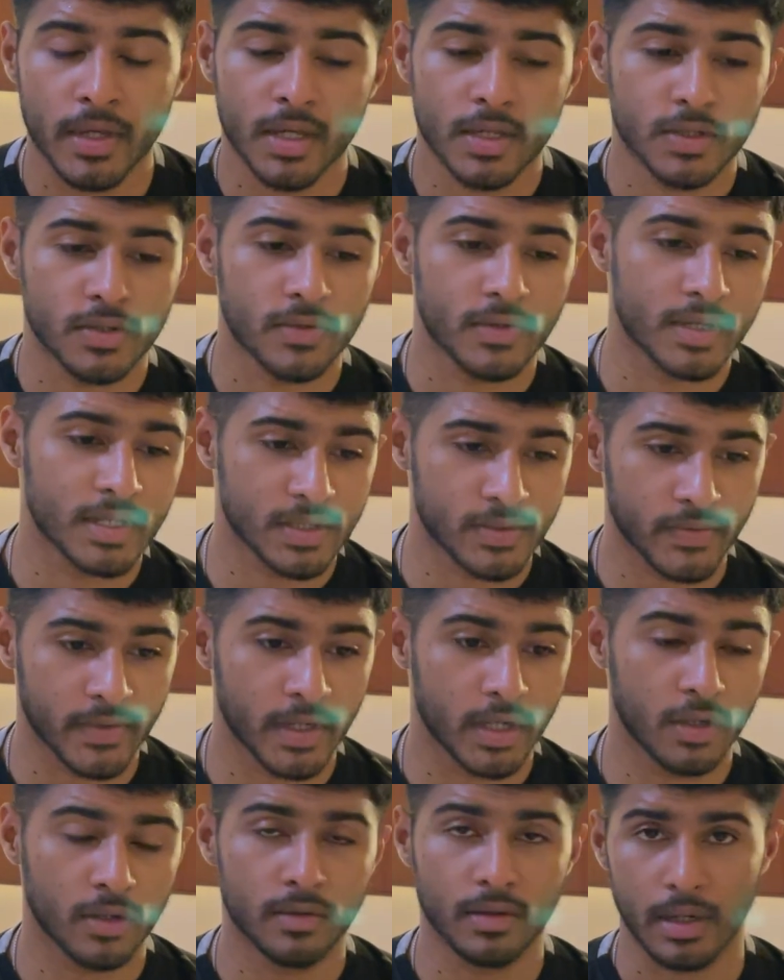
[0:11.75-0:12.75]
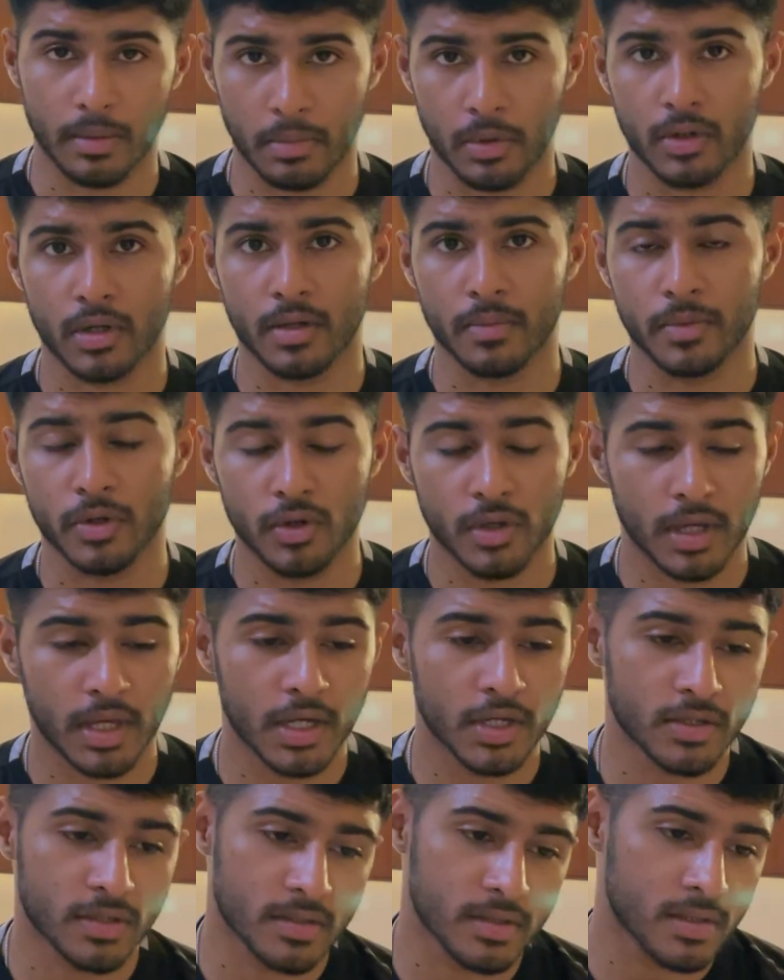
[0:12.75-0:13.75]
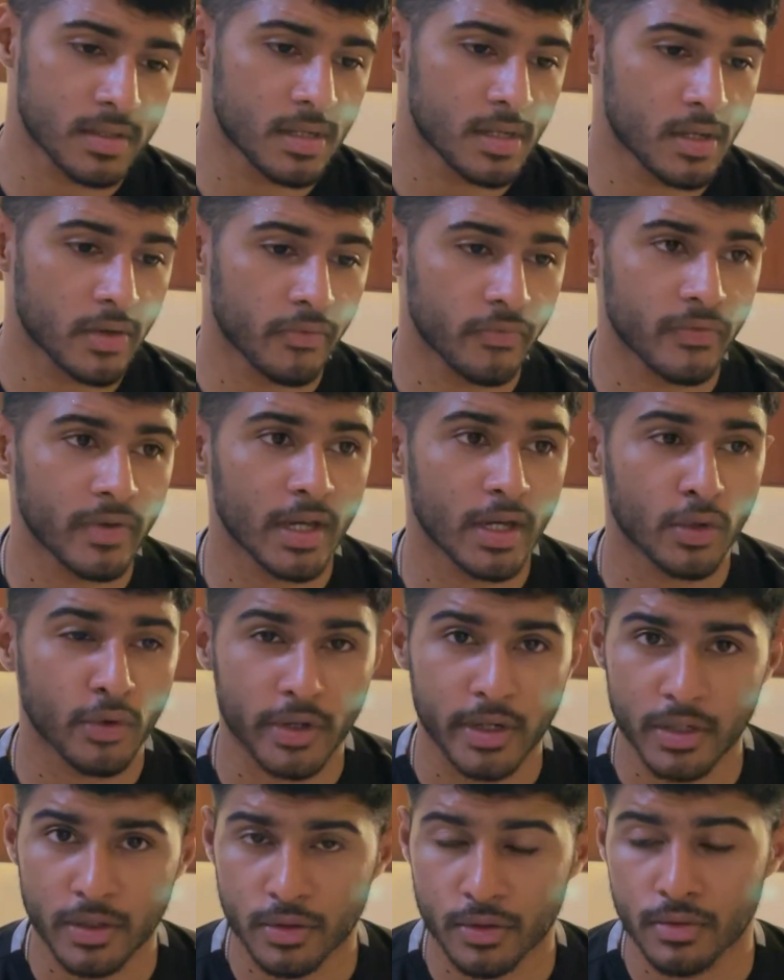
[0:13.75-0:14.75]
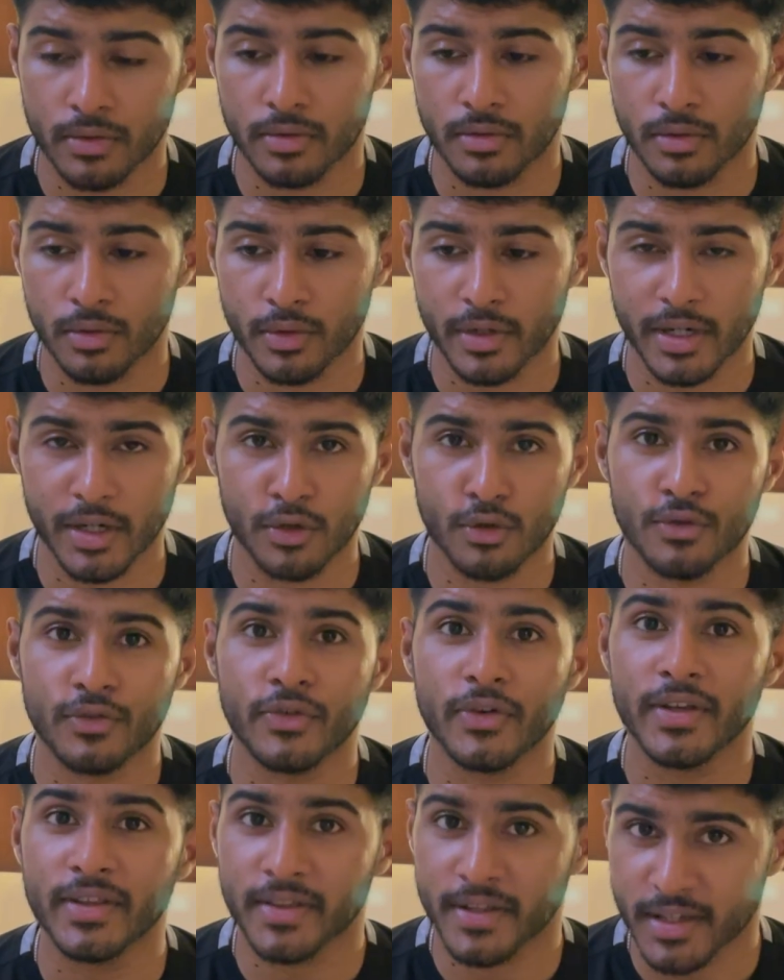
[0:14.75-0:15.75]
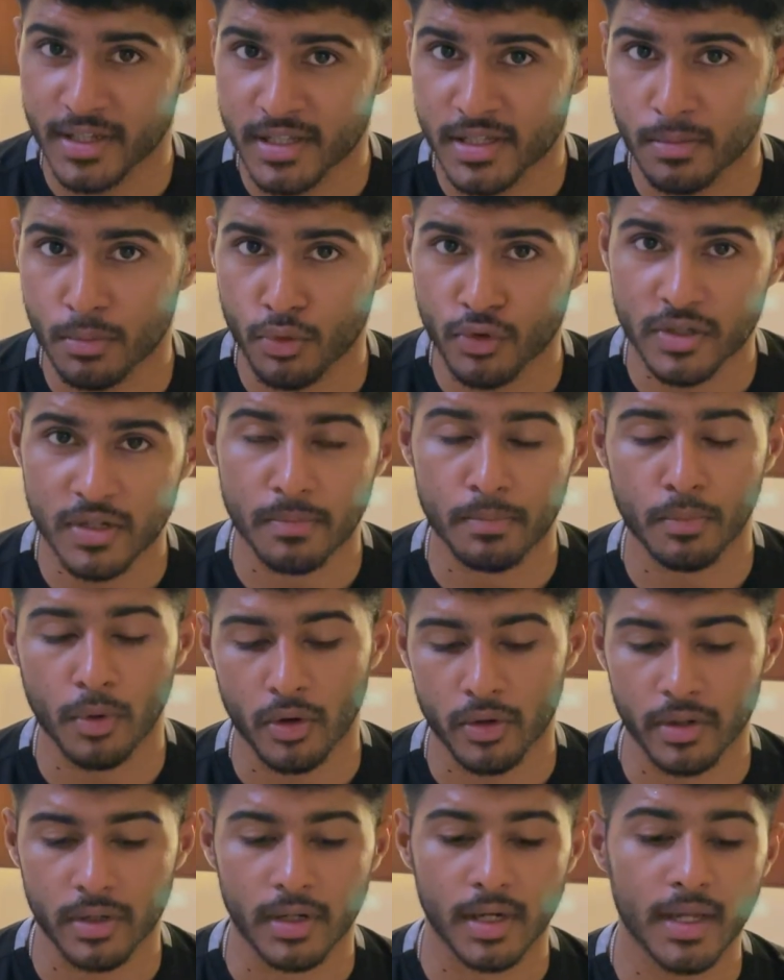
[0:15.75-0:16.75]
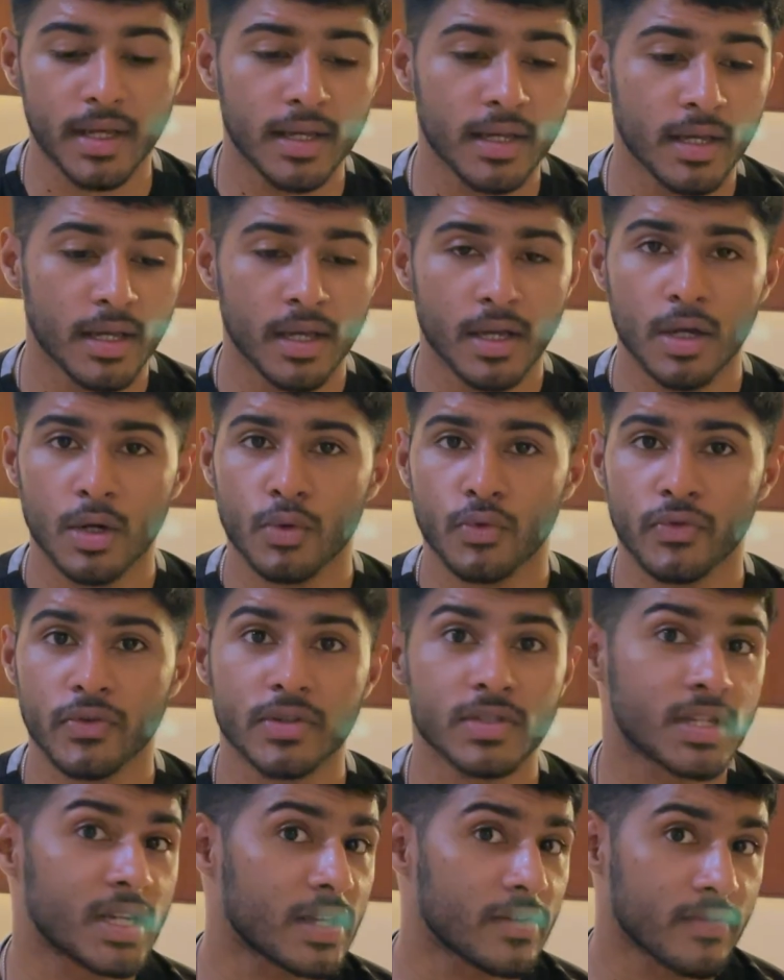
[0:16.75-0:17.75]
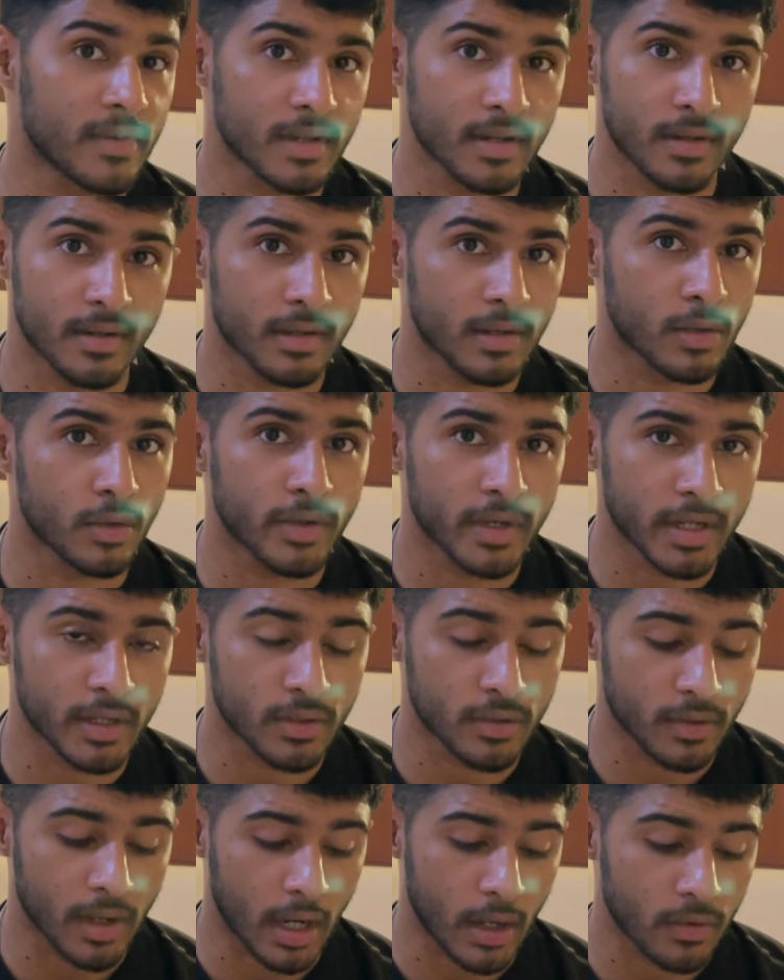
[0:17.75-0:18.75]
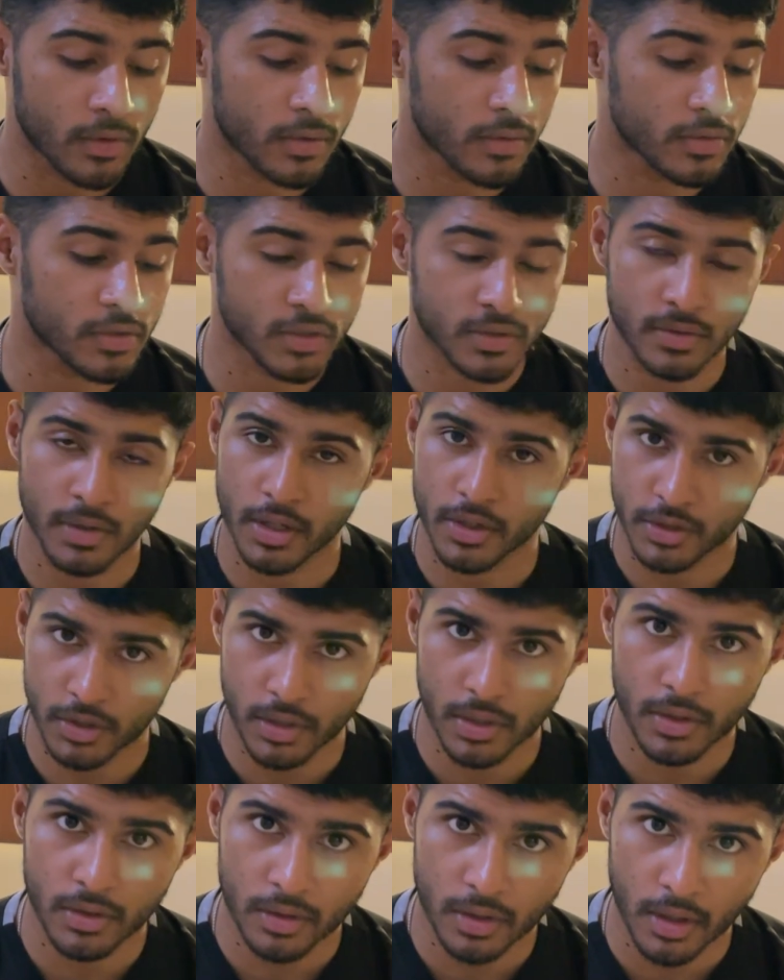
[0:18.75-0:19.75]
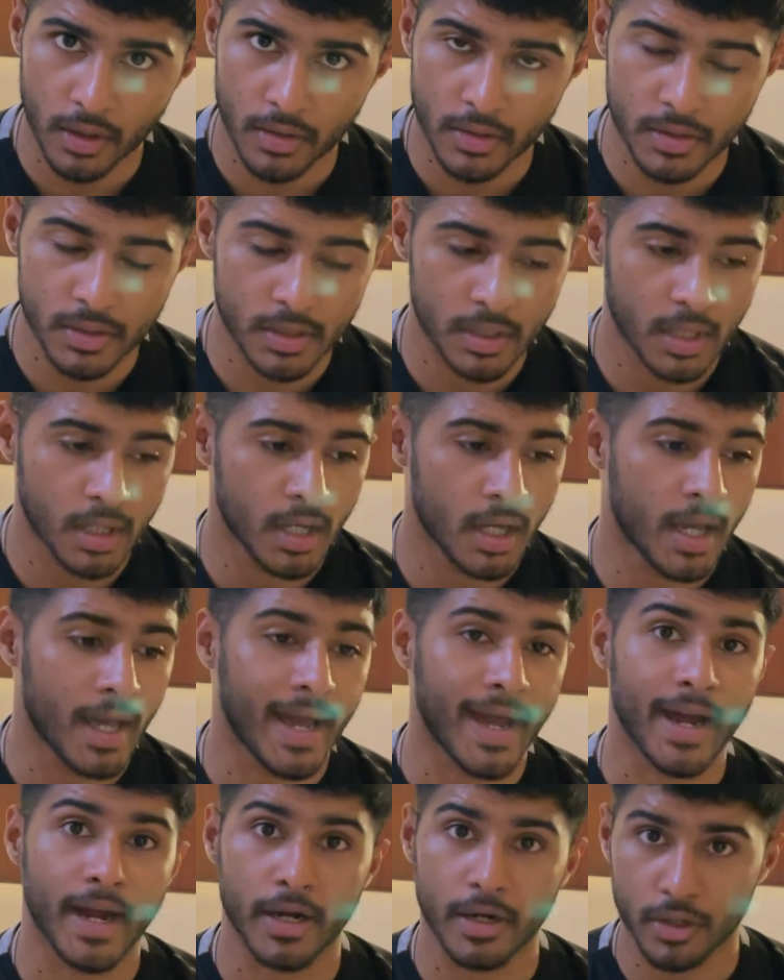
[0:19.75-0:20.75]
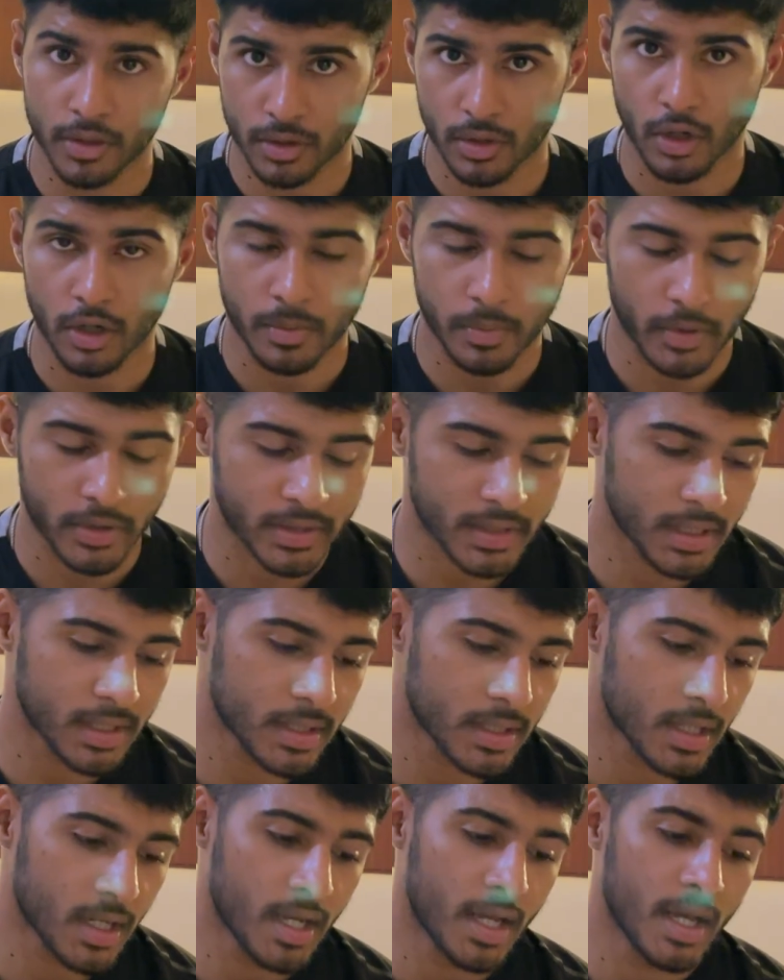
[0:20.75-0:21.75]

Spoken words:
So this video about communications, we are going to look into three things most importantly. Firstly, we'll look into how to structure your thoughts and your thought process.